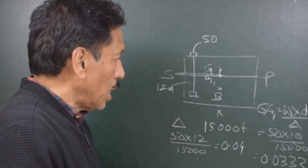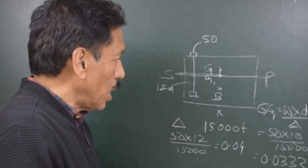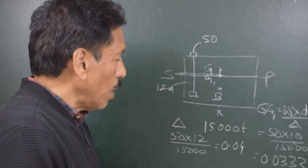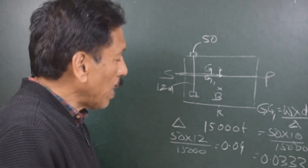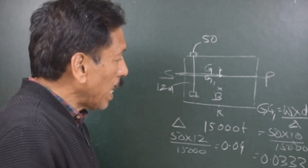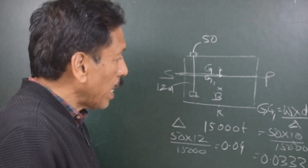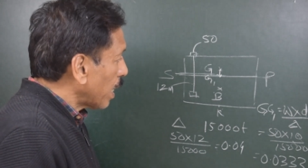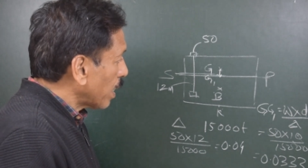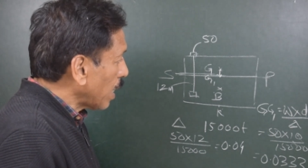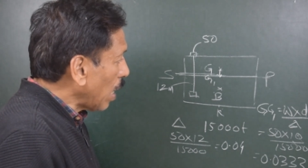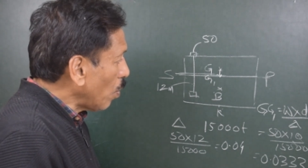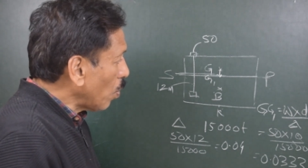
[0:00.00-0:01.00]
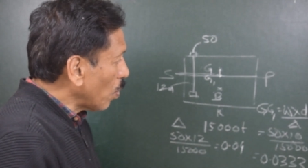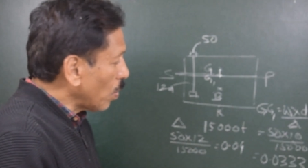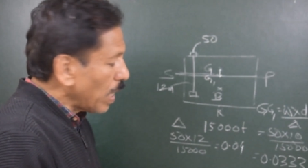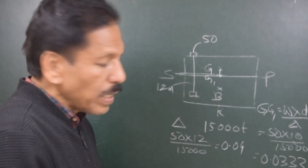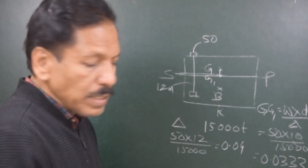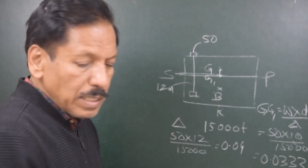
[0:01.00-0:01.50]
Okay, now
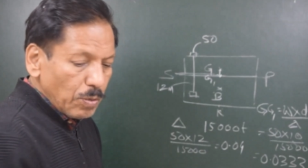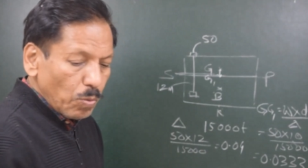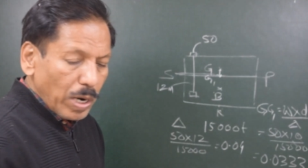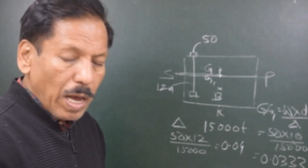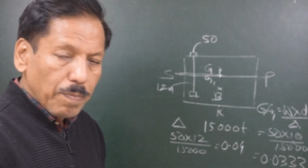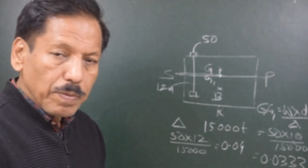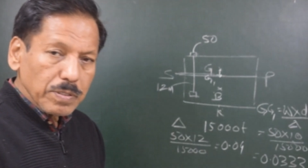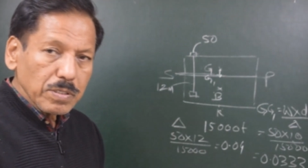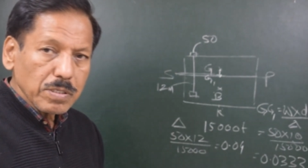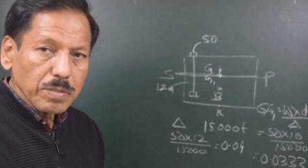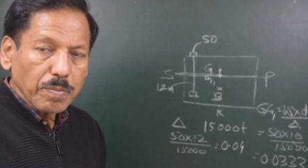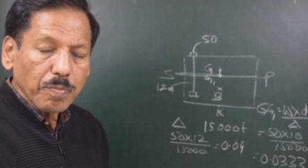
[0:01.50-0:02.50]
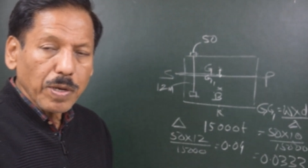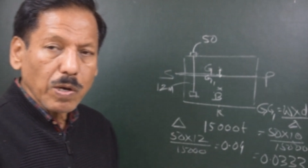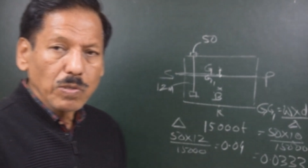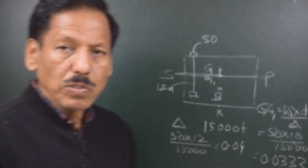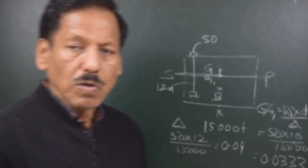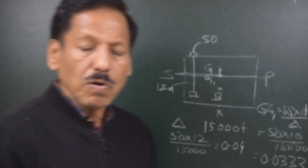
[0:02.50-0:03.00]
let us see what happens
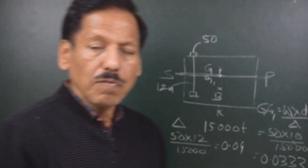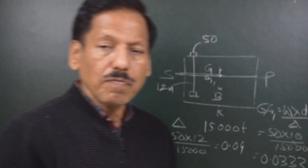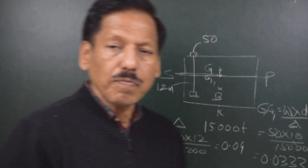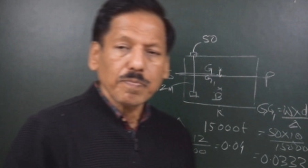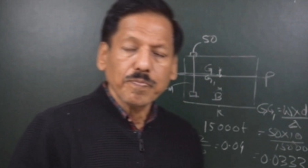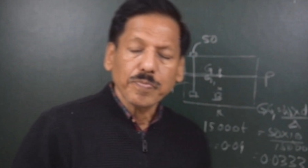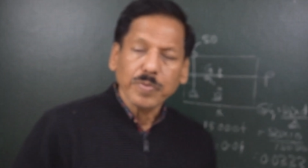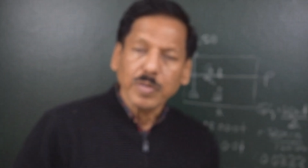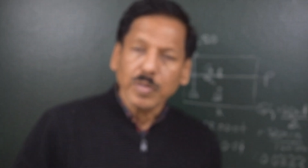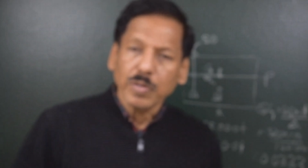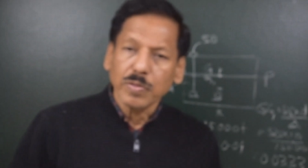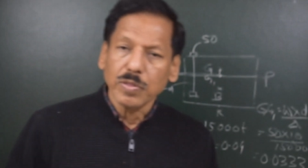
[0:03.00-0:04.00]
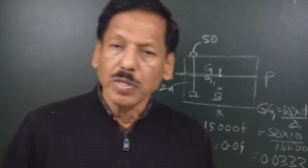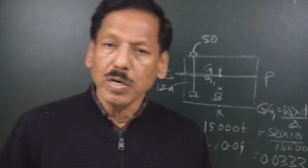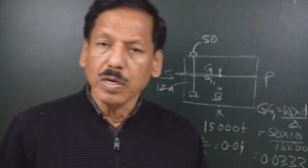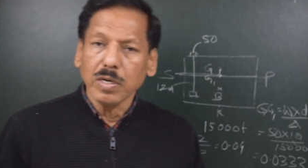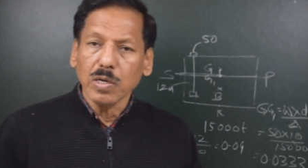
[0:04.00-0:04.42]
because of the